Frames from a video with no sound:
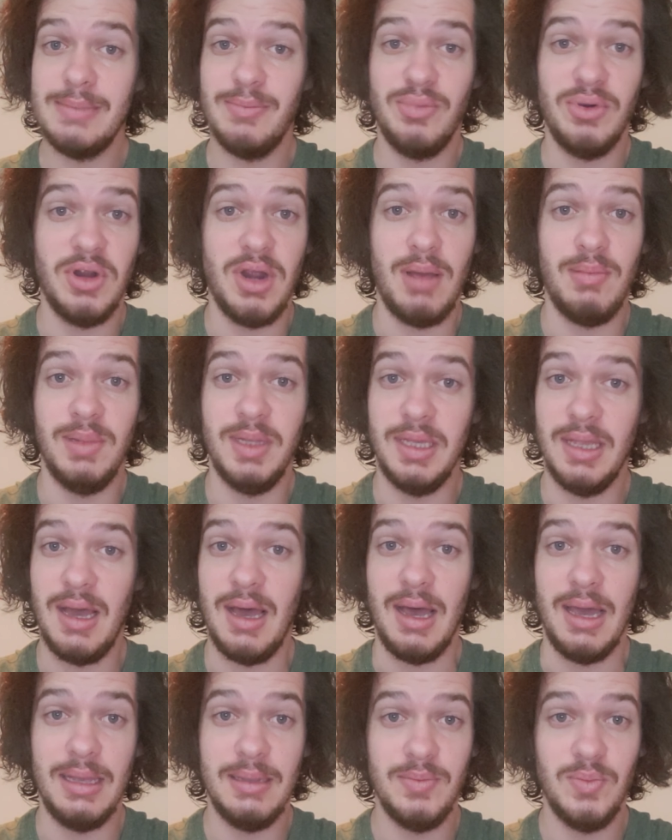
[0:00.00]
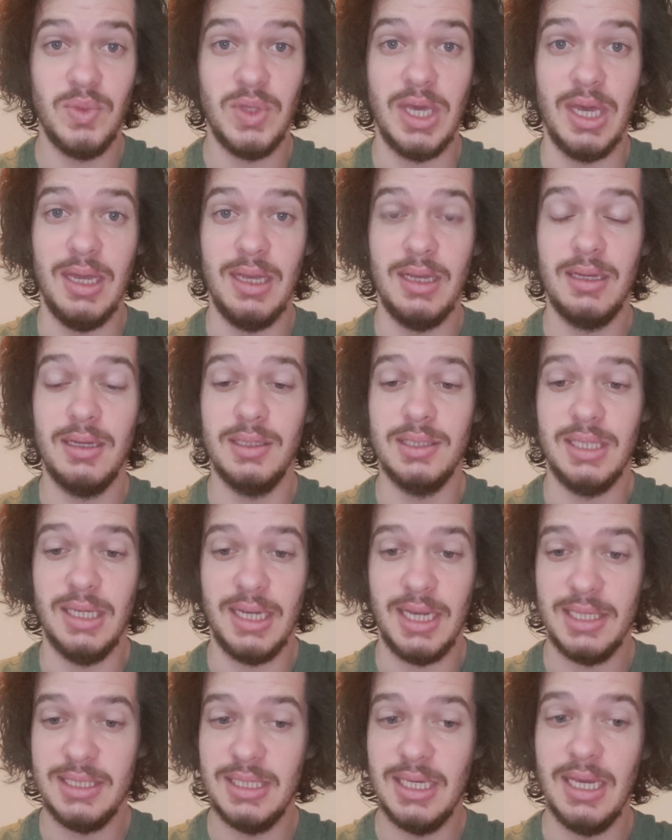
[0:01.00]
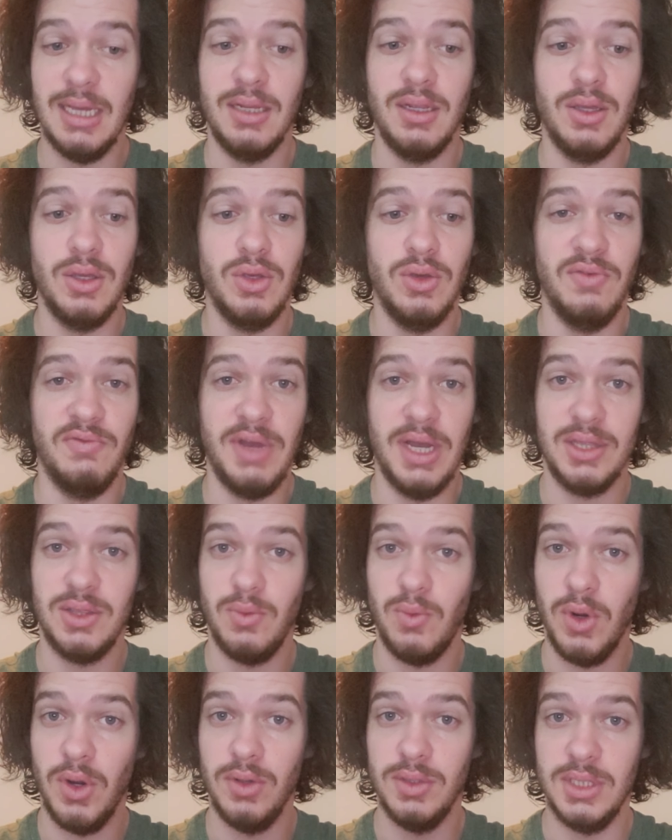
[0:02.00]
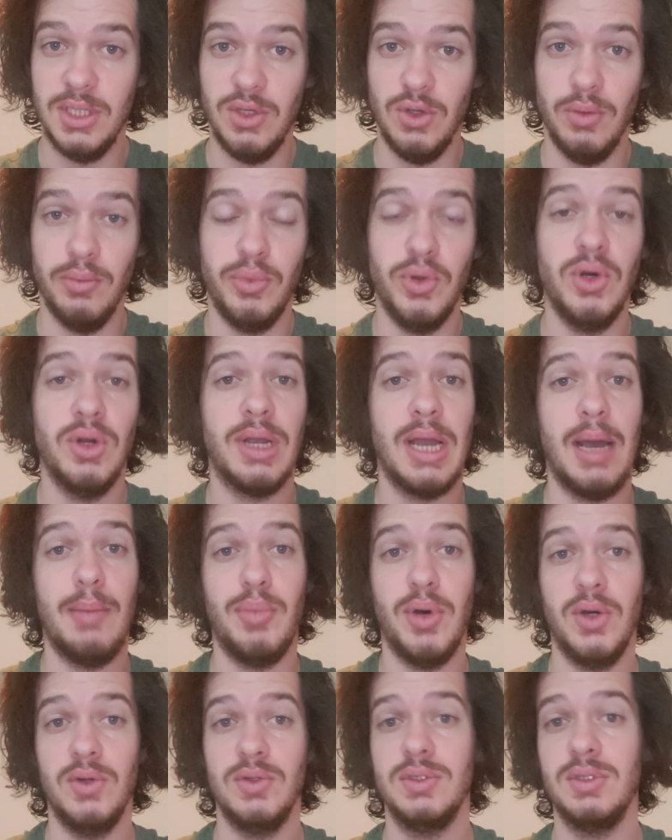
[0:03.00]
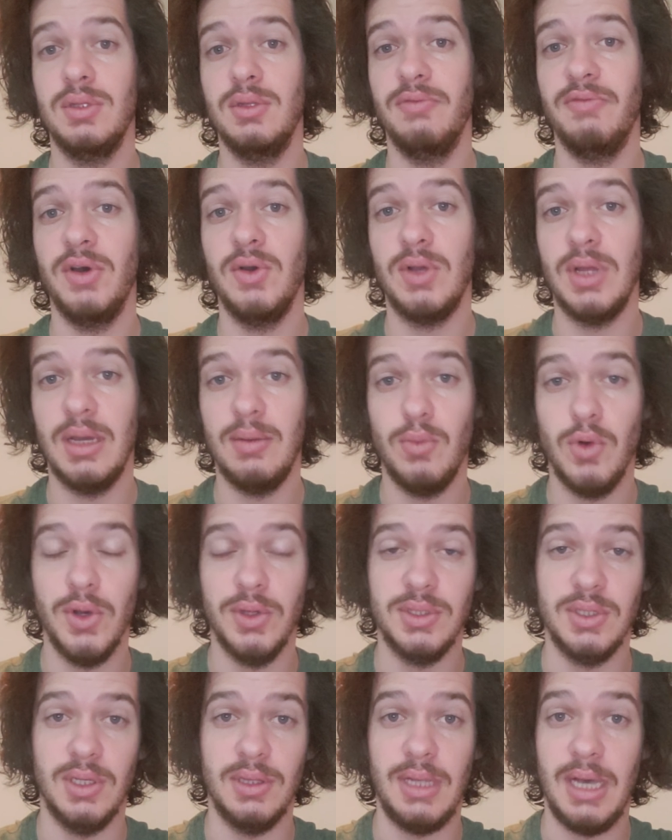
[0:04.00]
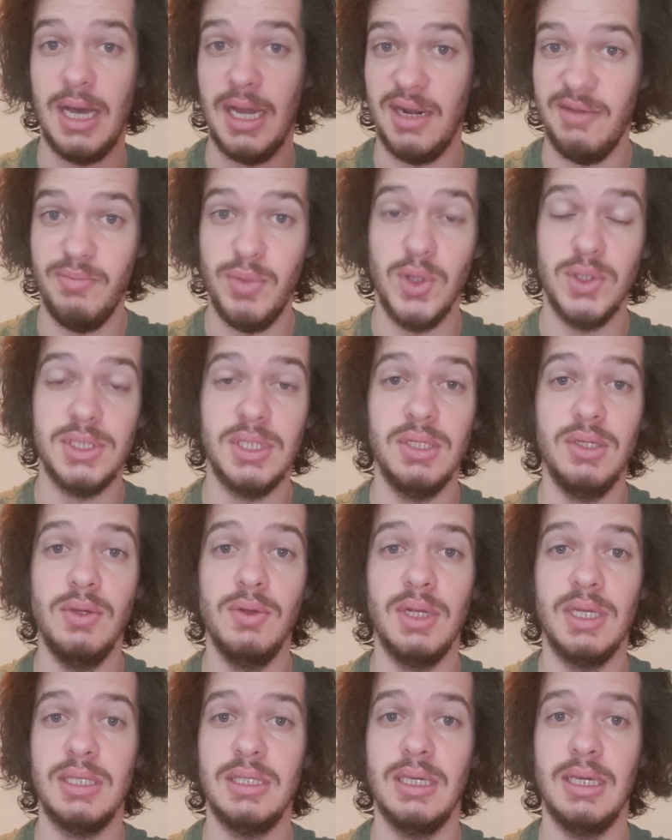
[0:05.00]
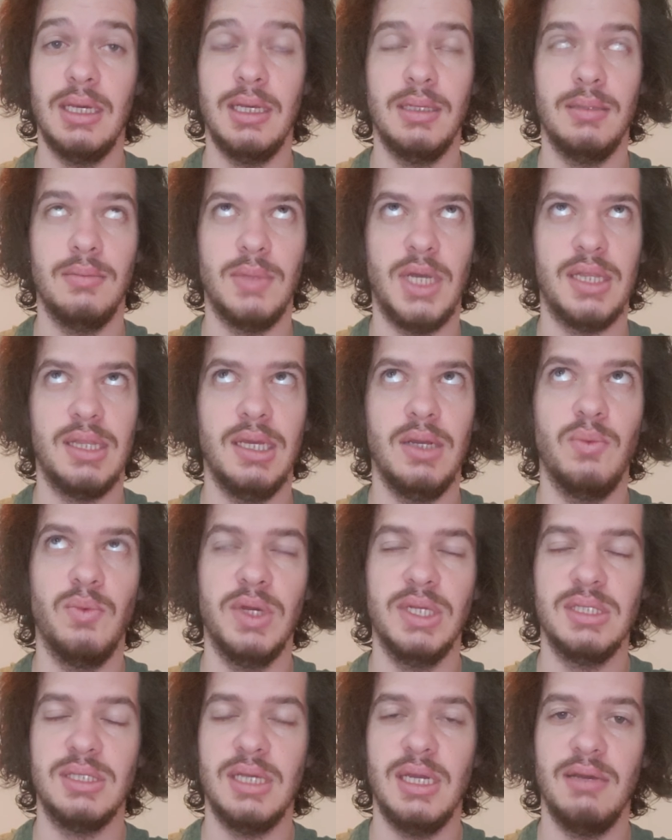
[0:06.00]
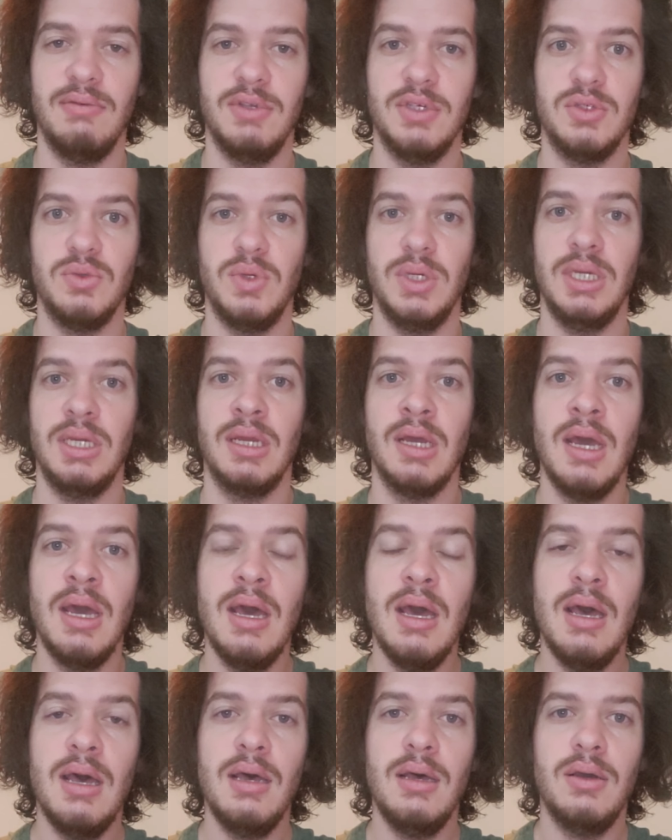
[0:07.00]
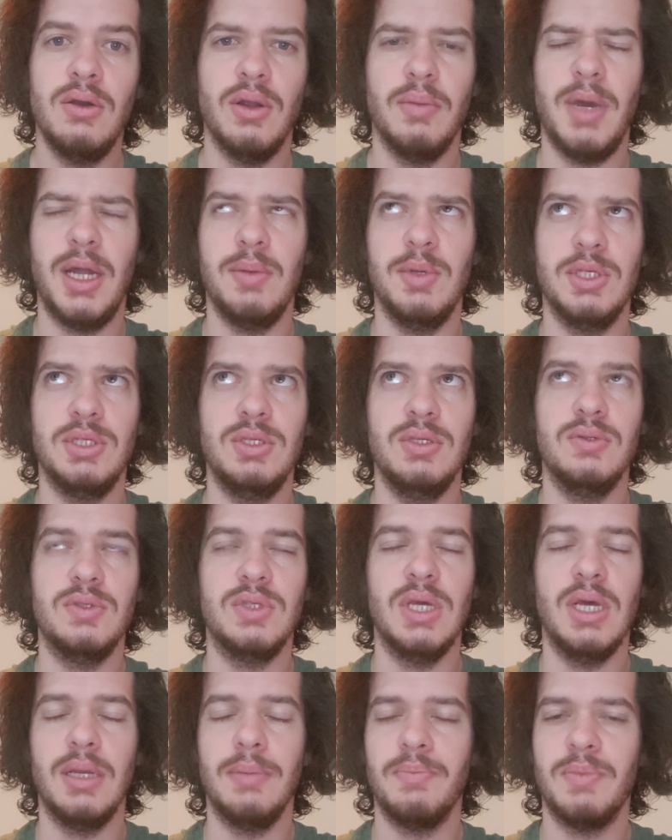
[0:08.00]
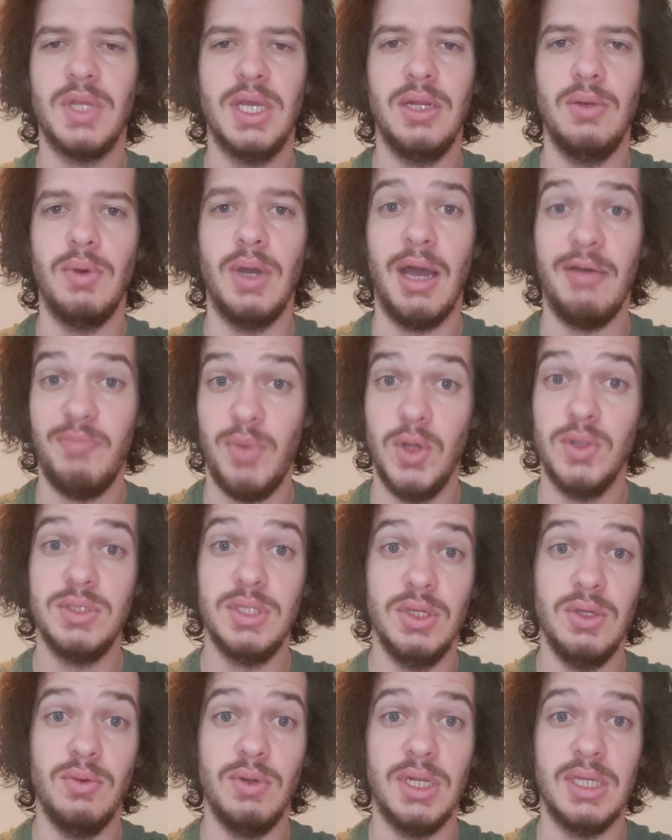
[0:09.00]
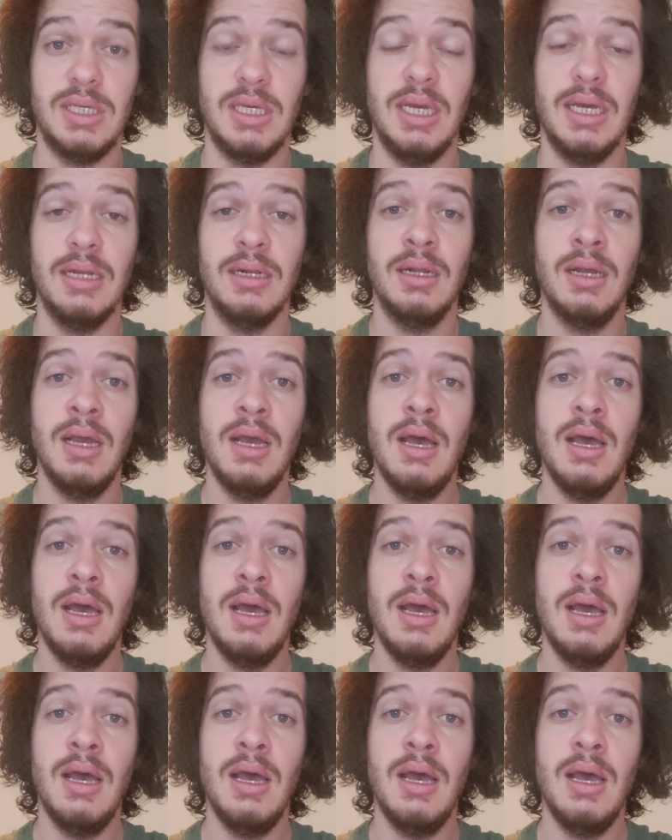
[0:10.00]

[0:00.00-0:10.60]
probably not. Okay. Because like I said, you've got the words in your book. I posted the vocab words online. I posted unit 10, I think Wednesday of this week, or it might've been Tuesday. Anyway, I've posted unit 10.